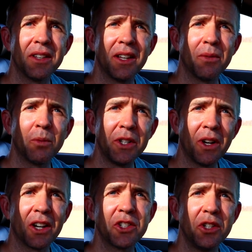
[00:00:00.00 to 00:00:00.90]
than when
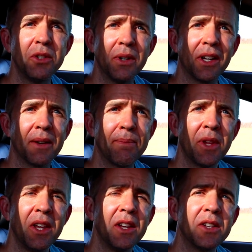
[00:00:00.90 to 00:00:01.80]
you're actually doing it.
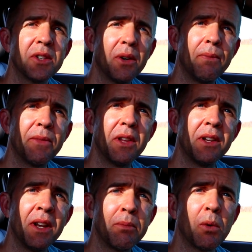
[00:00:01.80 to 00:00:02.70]
So,
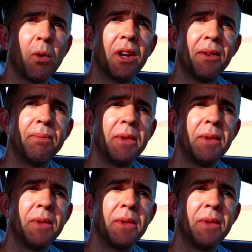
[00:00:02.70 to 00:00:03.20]
number one.